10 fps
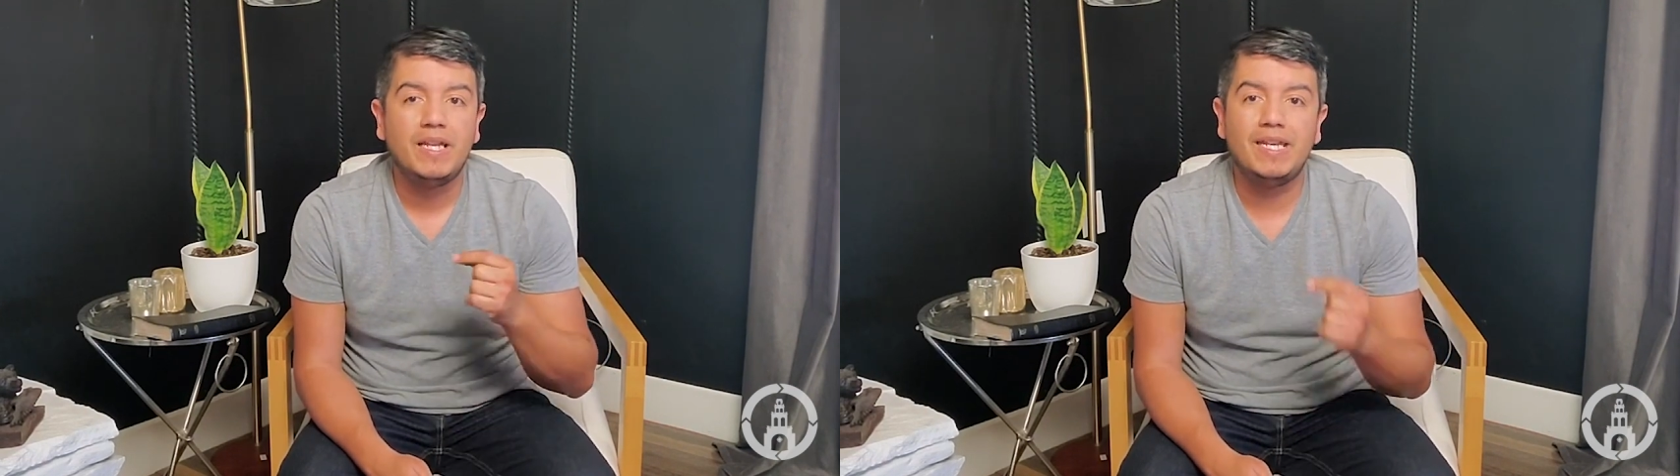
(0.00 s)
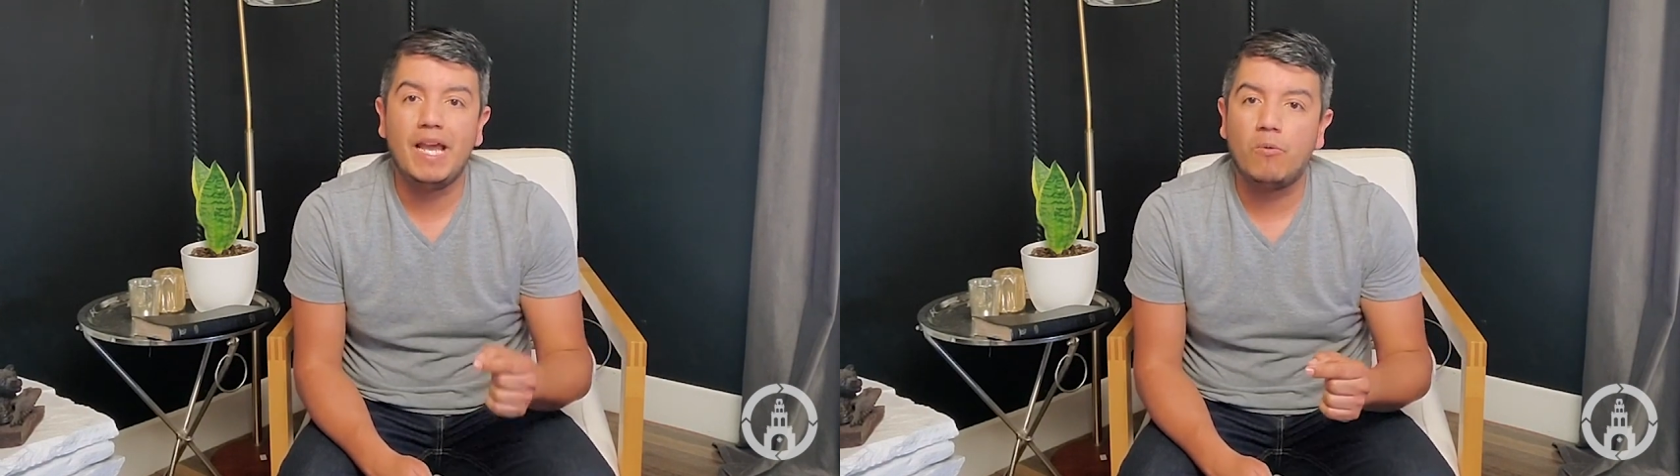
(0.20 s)

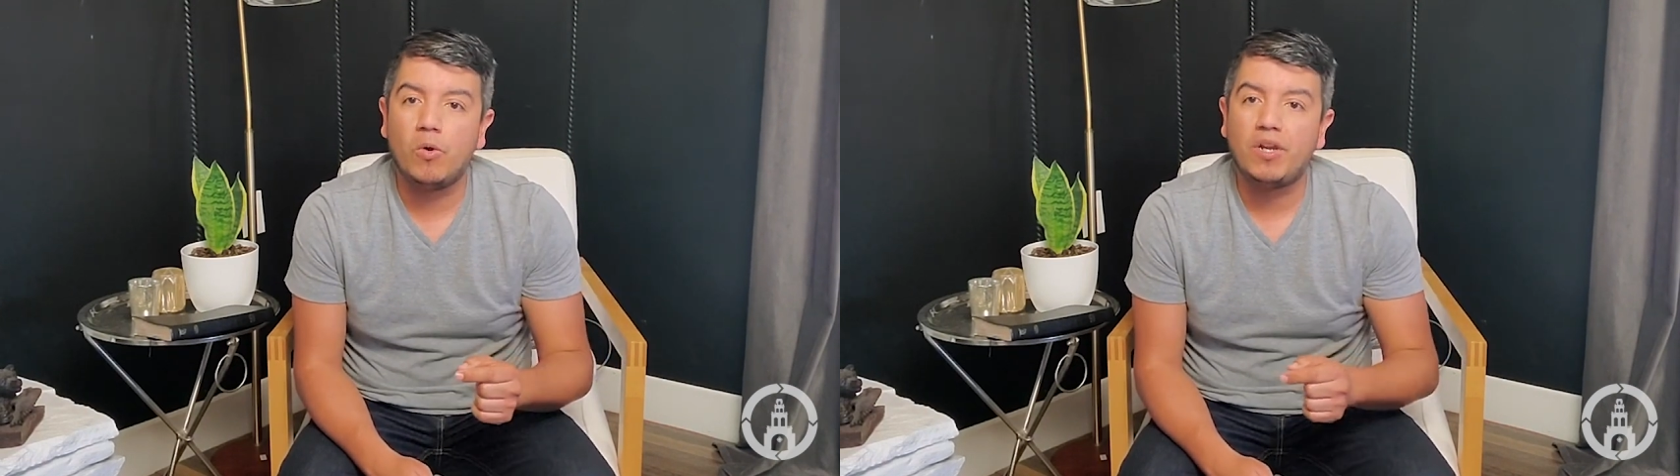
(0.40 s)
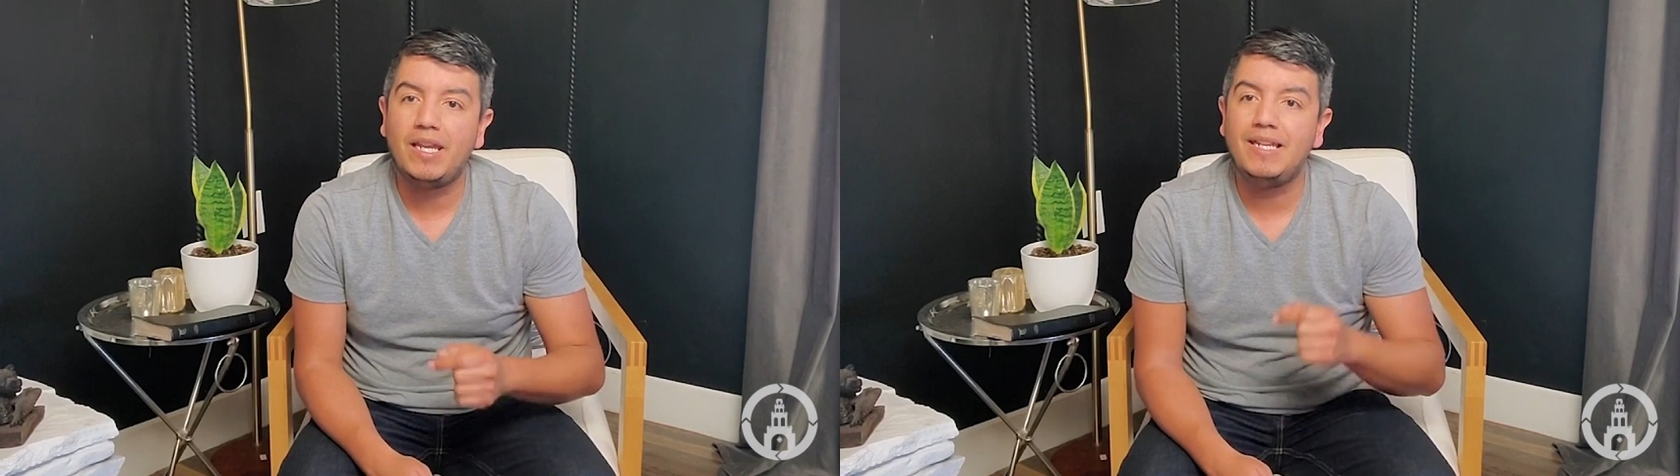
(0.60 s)

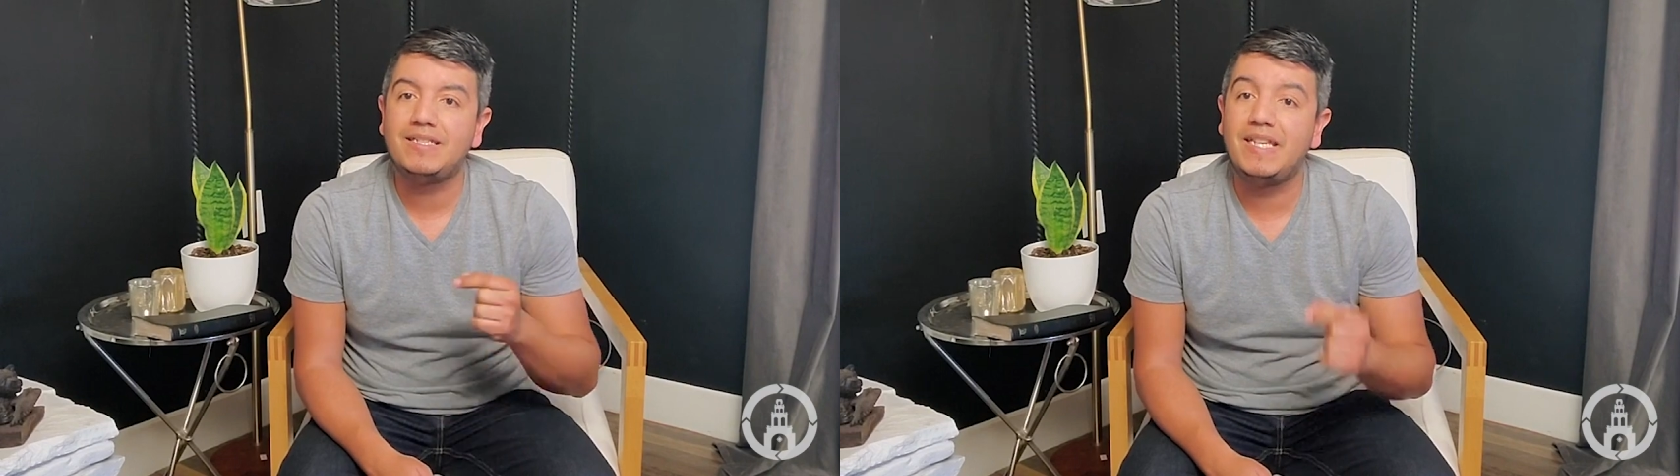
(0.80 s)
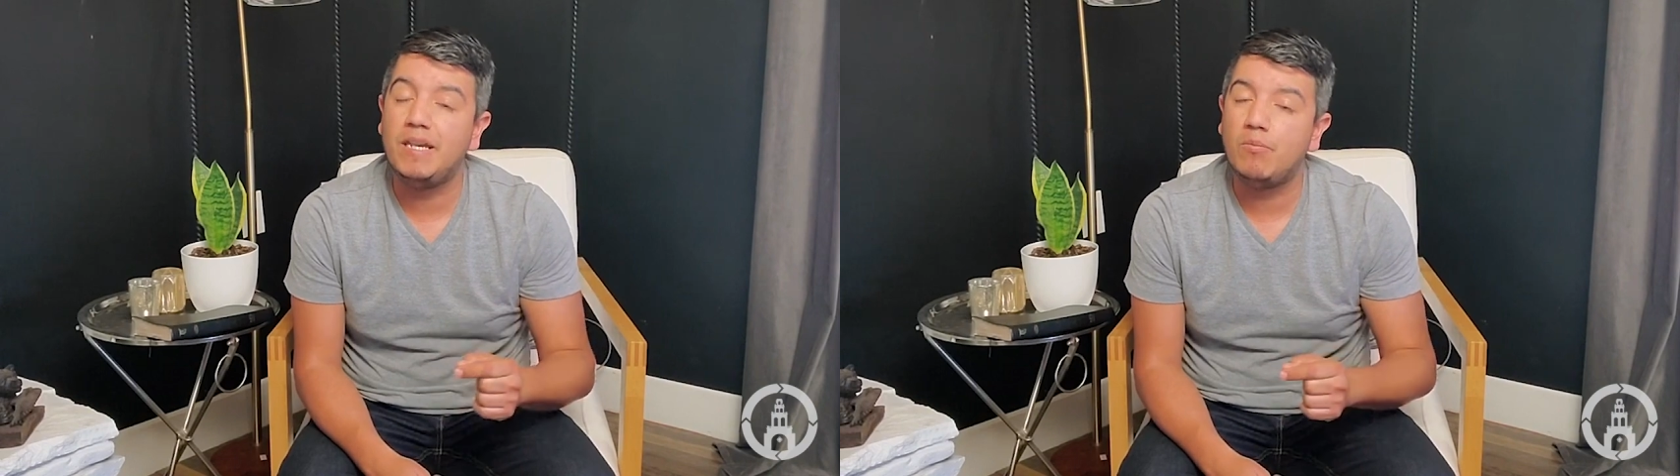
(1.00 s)

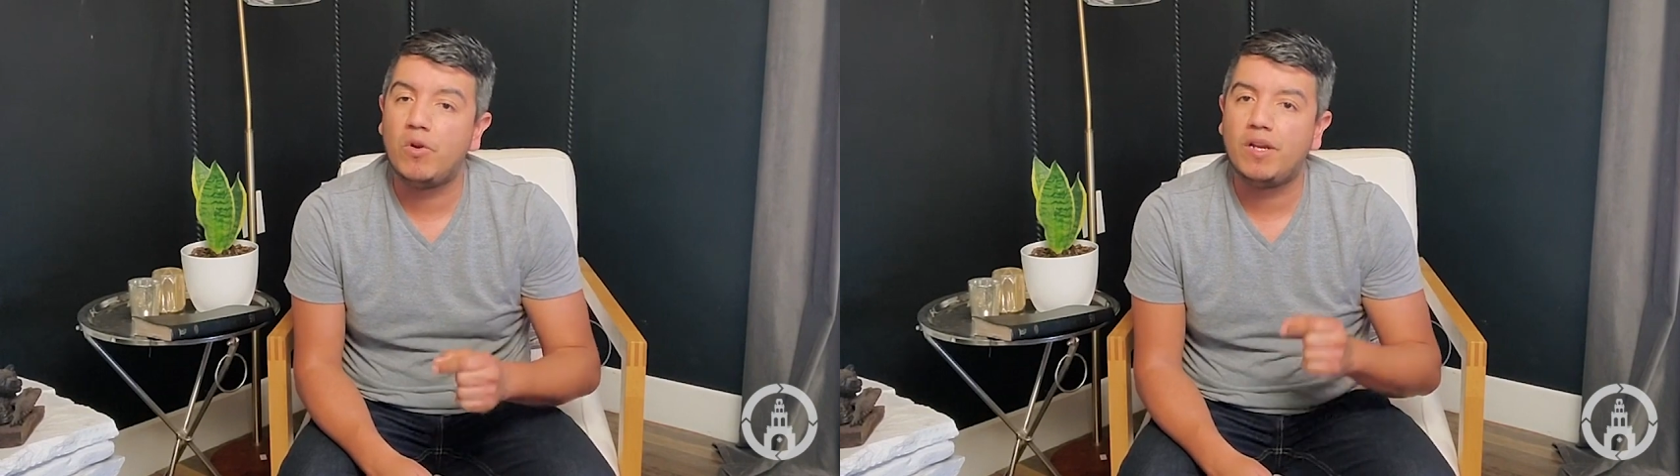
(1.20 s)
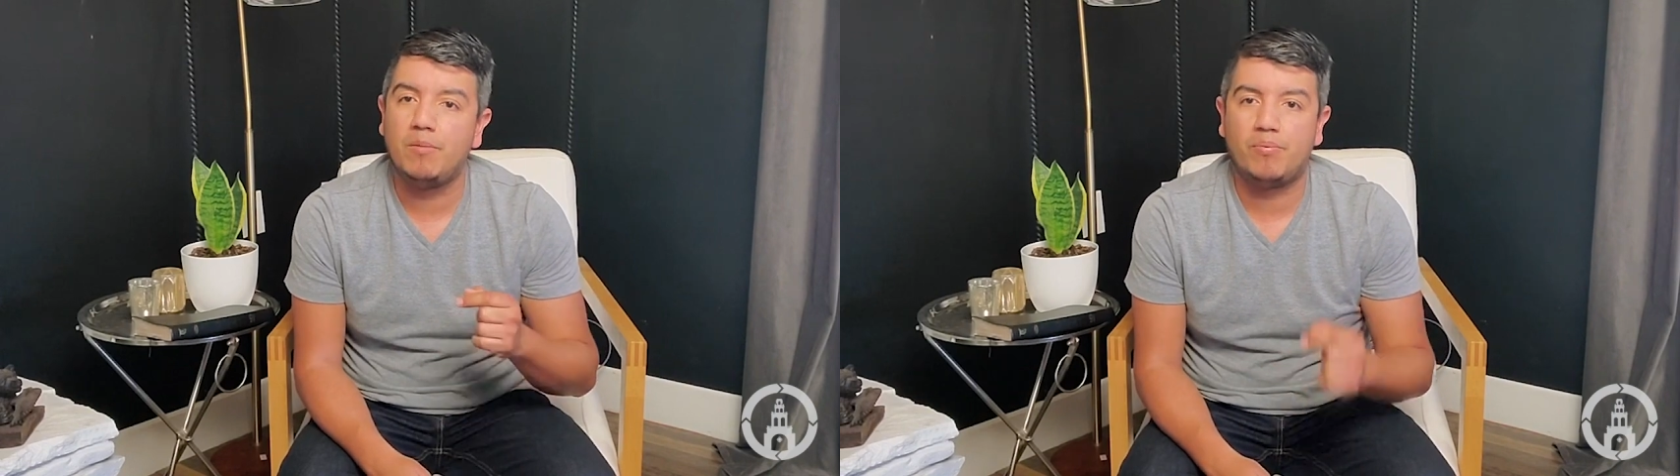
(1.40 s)
networking,
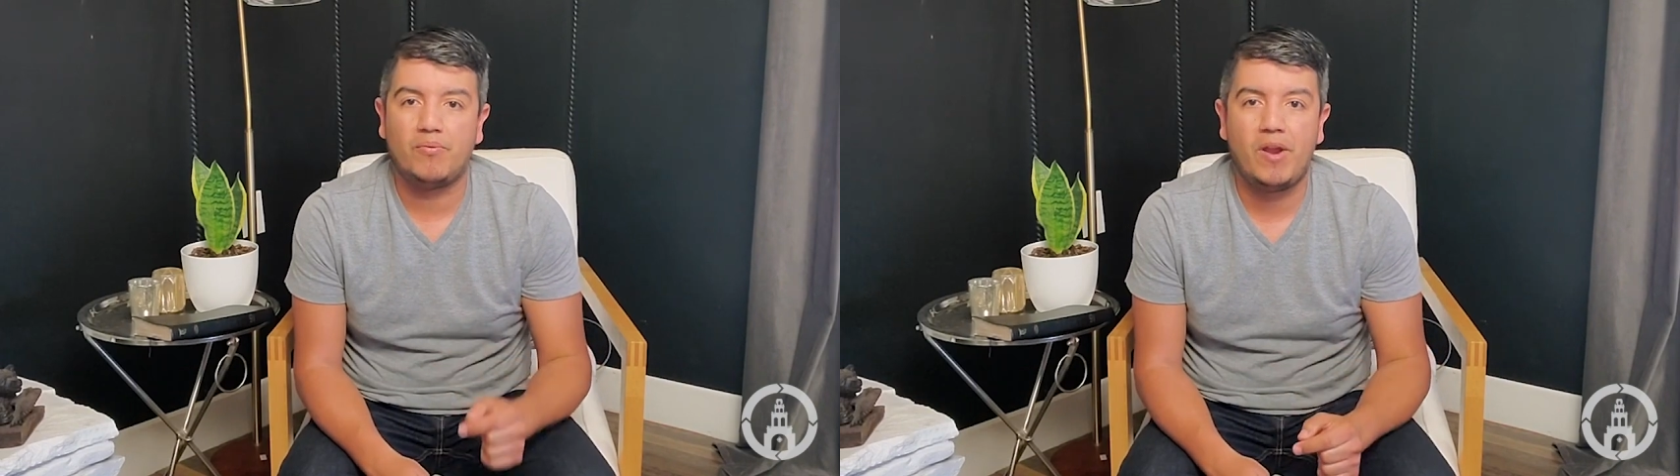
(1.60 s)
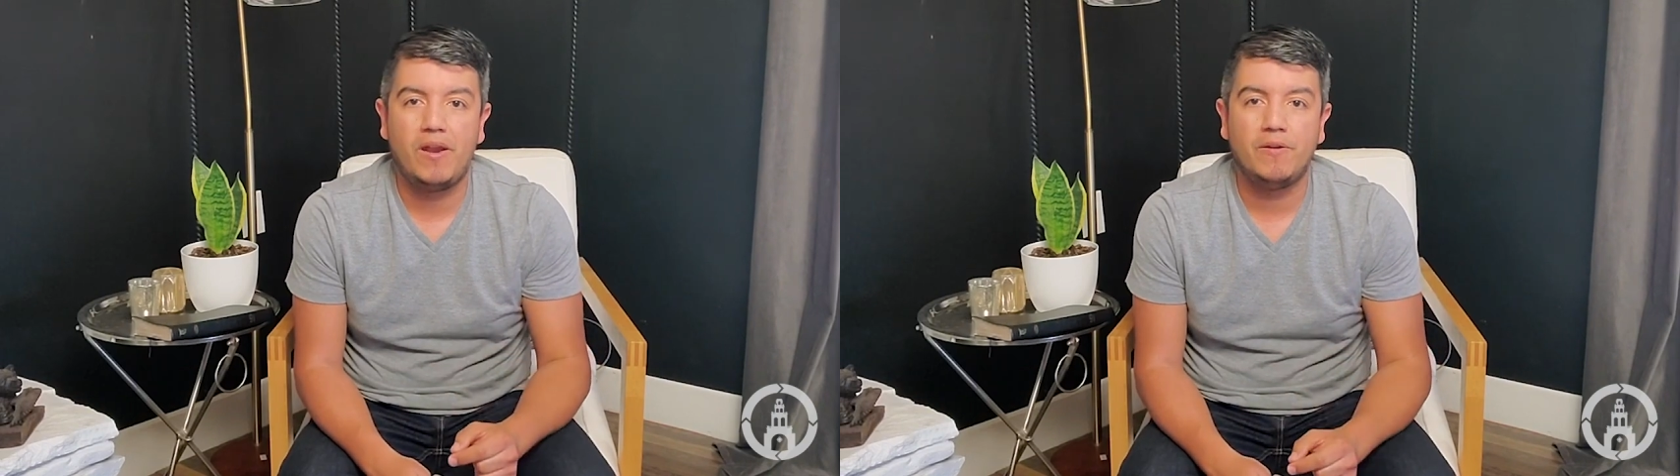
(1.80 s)
teamwork, and
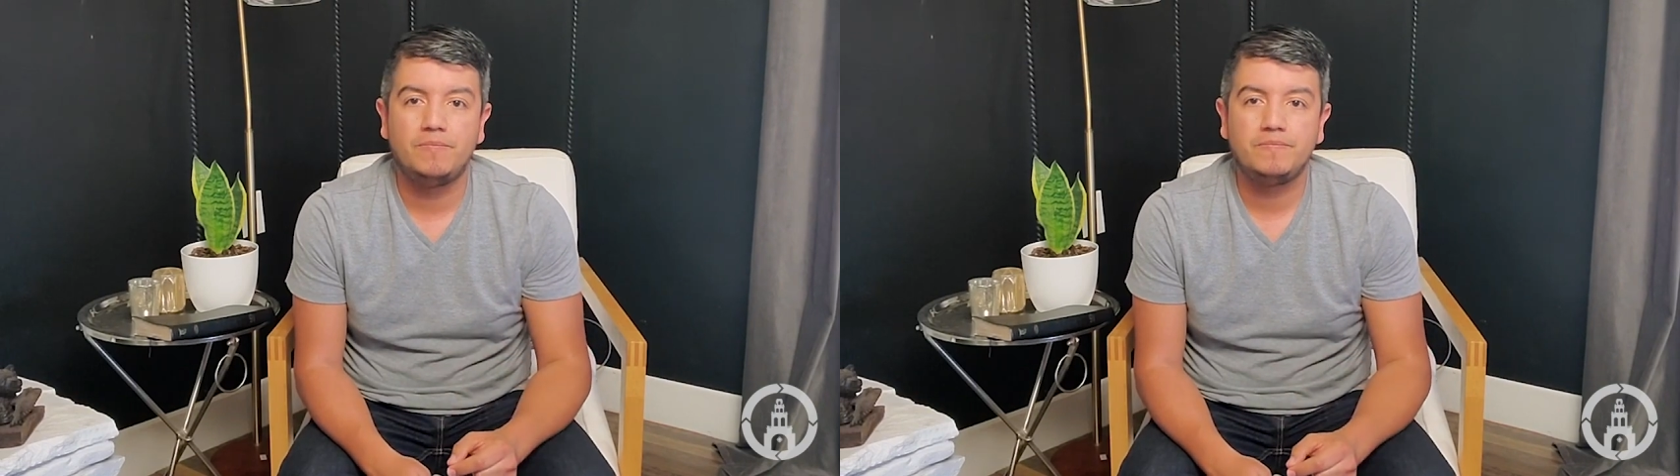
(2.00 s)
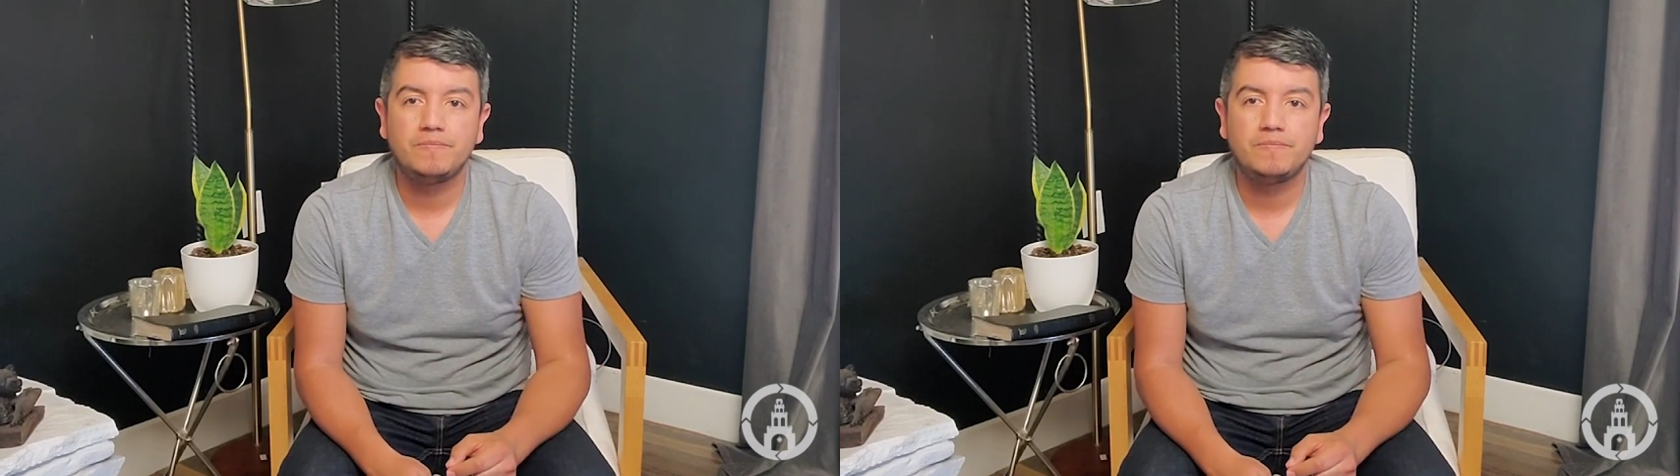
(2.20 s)
prayer.